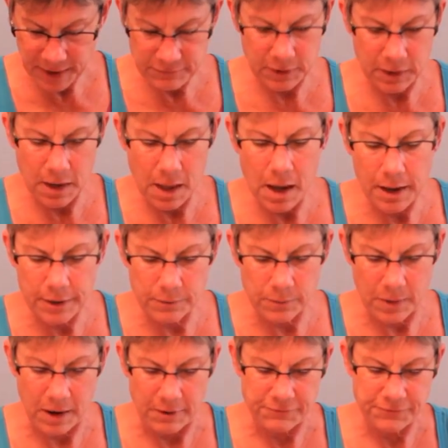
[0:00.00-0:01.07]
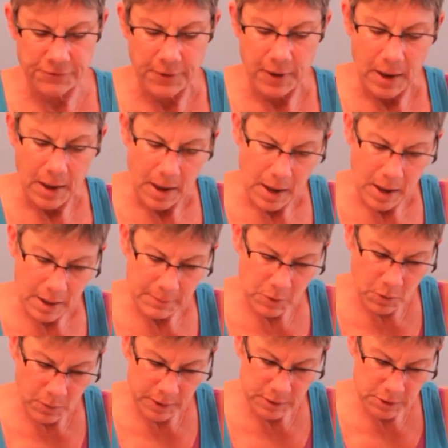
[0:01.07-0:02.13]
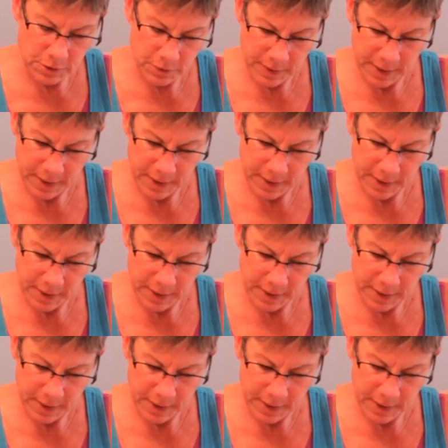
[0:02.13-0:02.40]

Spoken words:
I have a lot of rough. I'm going to go